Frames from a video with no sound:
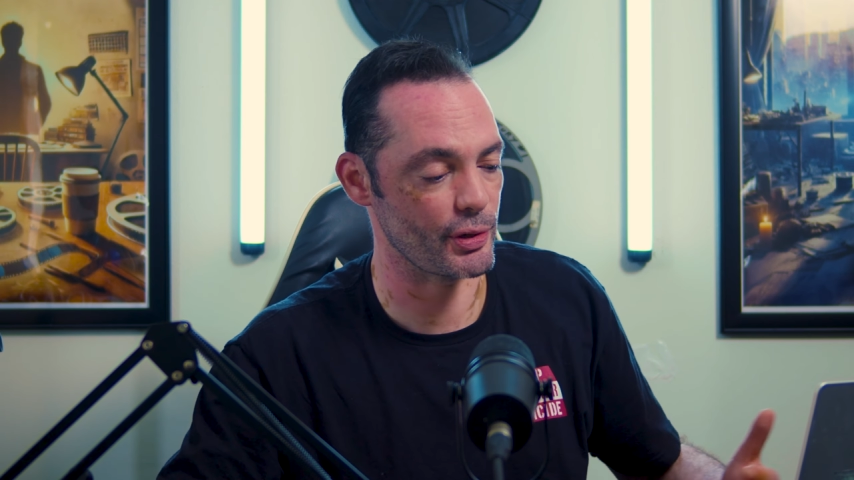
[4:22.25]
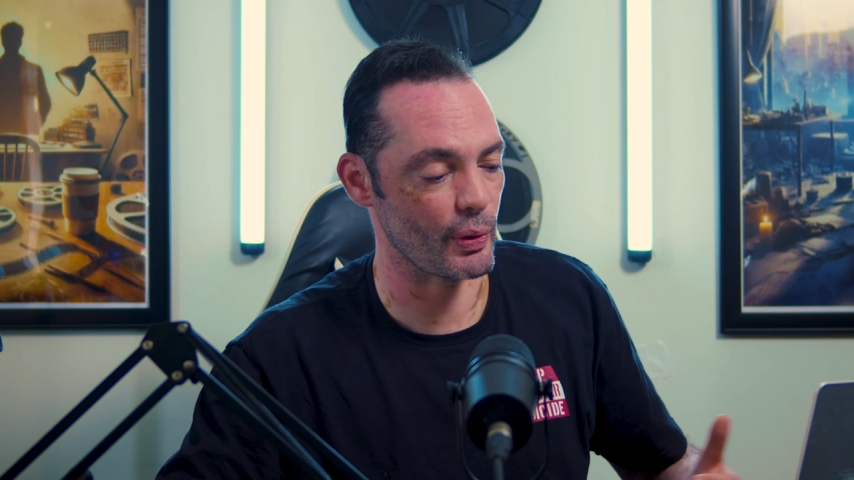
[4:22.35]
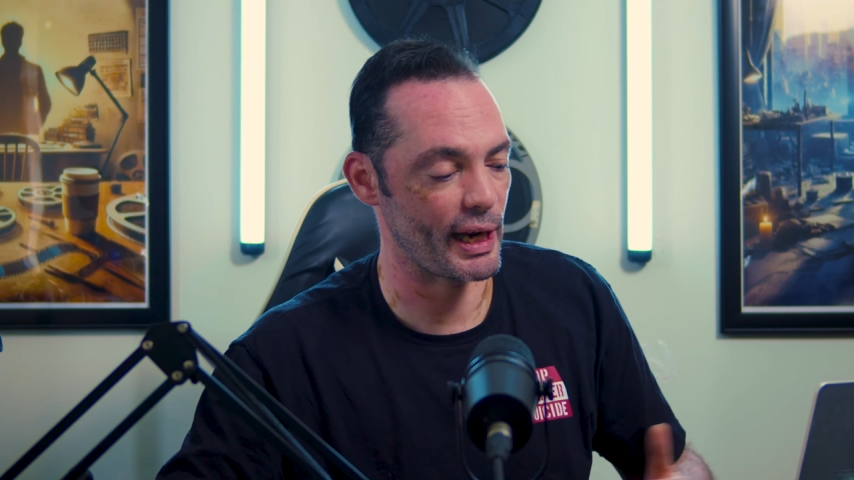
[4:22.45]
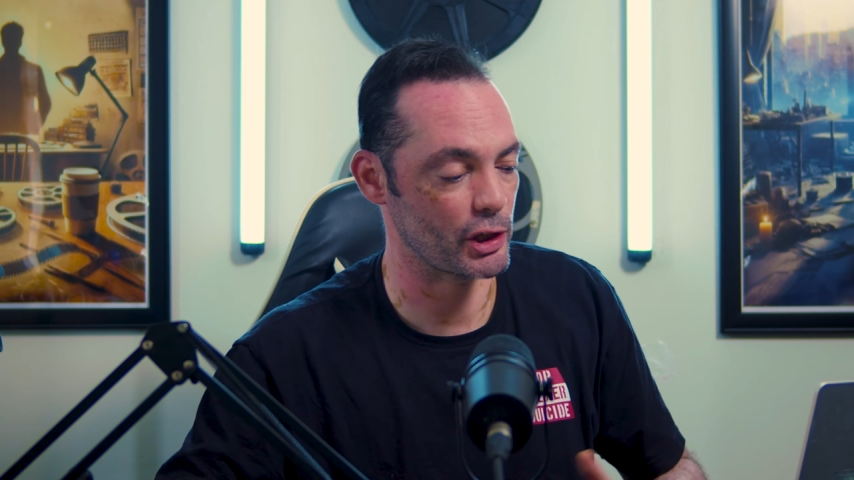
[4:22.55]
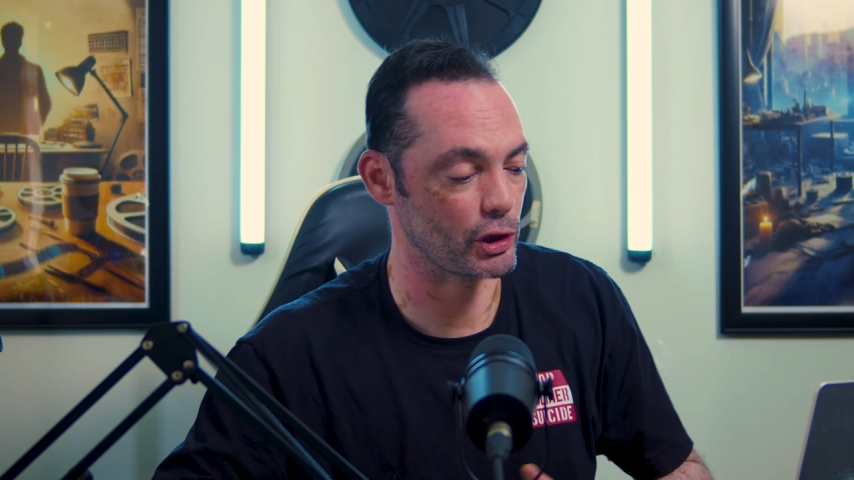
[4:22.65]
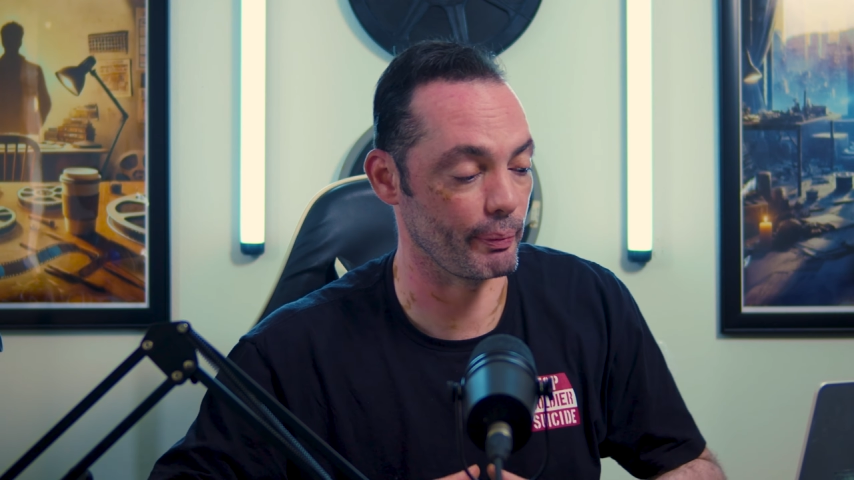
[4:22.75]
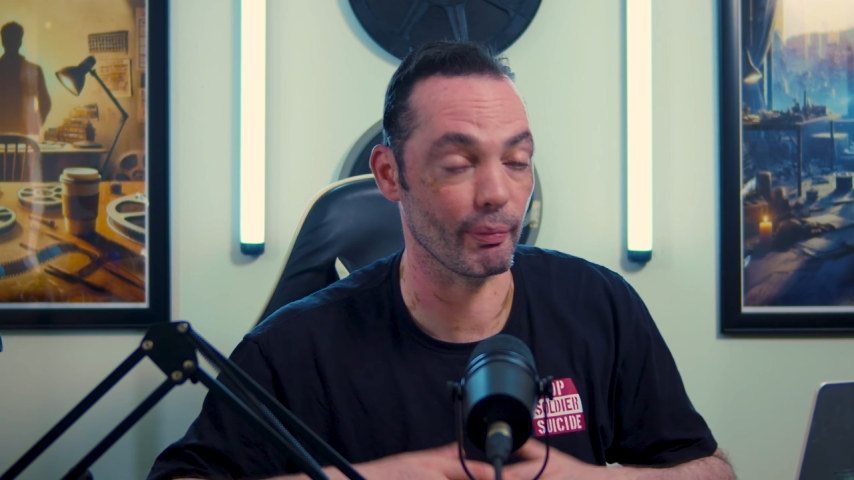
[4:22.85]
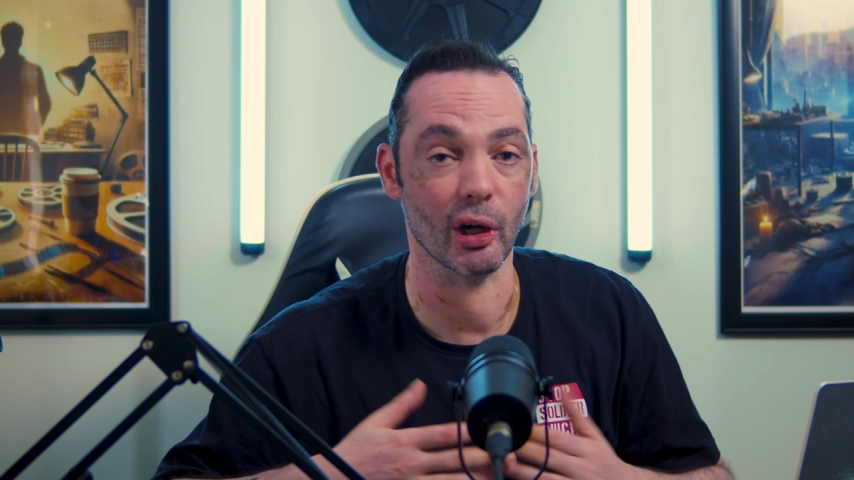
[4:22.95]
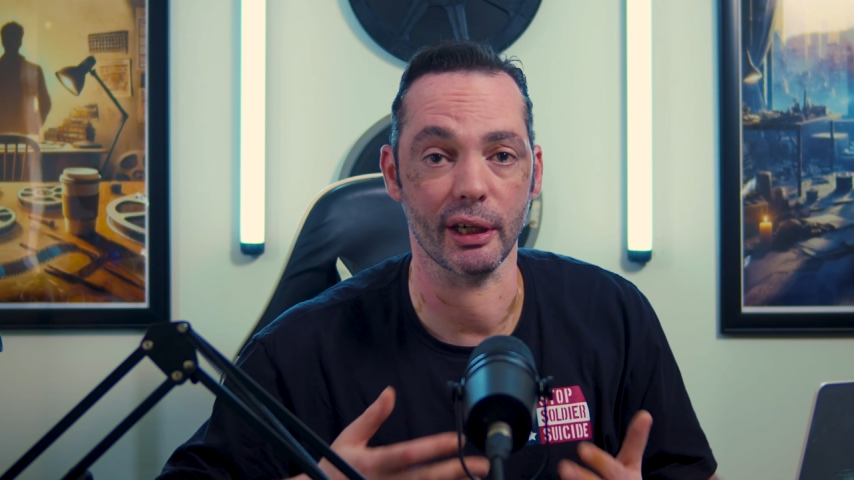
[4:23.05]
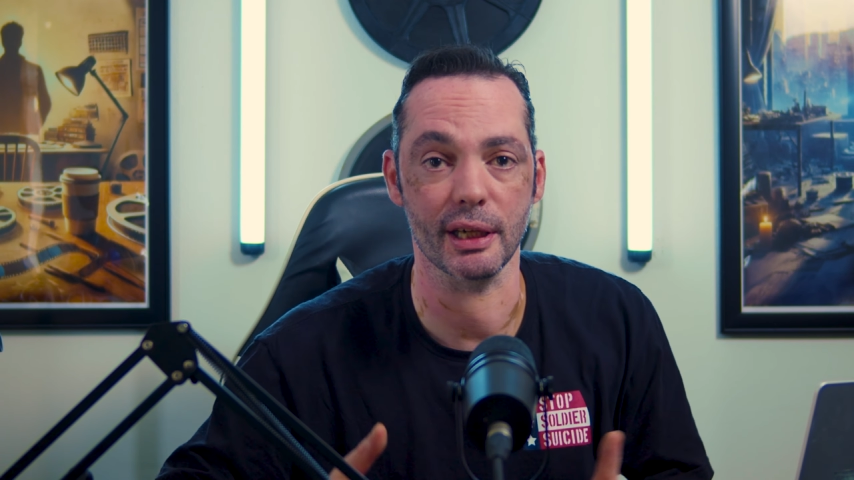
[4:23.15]
you actually
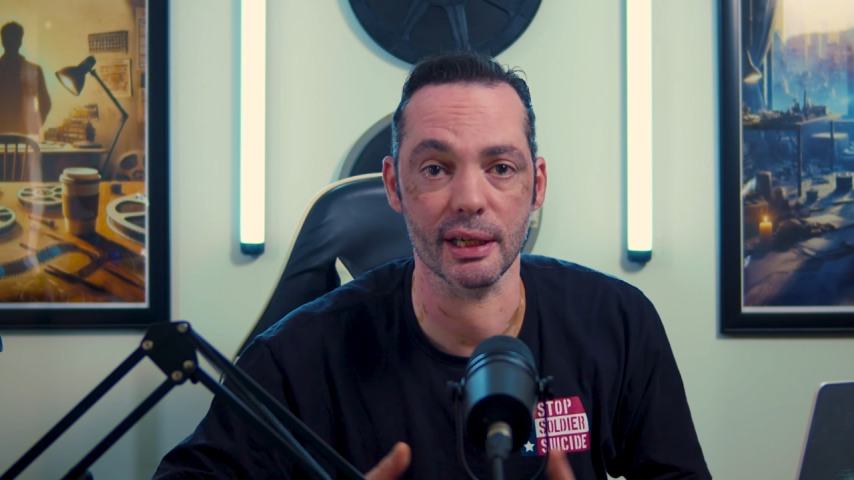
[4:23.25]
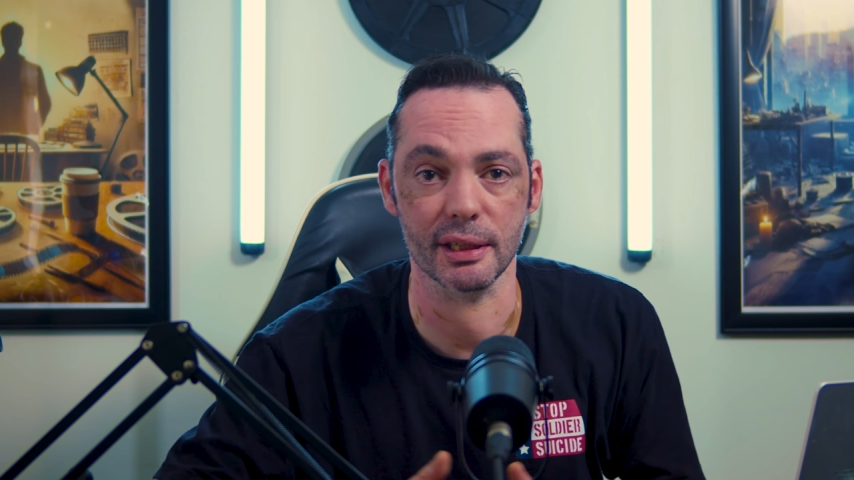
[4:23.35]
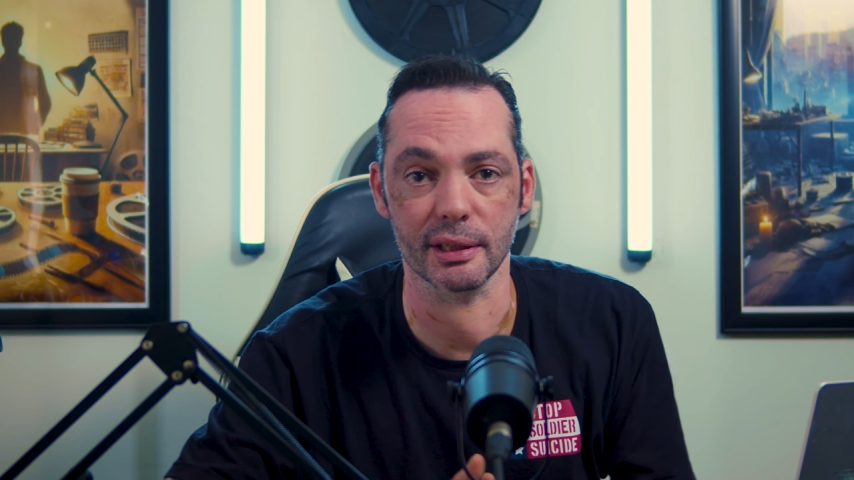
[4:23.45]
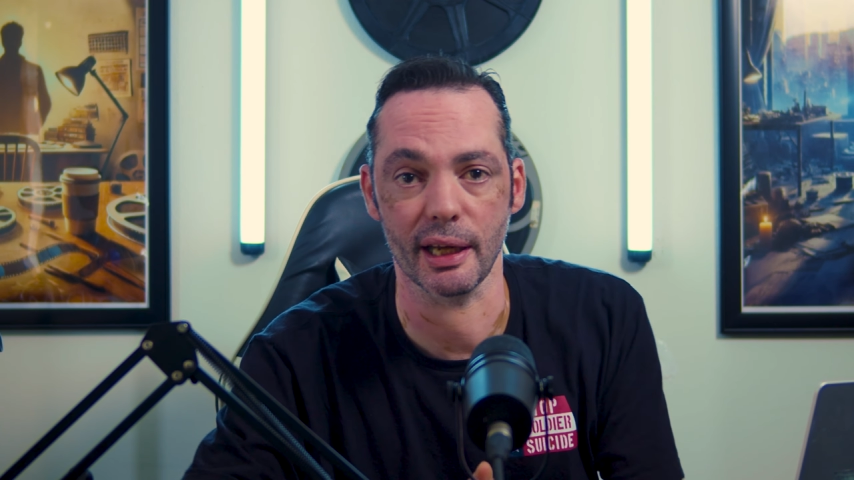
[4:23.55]
market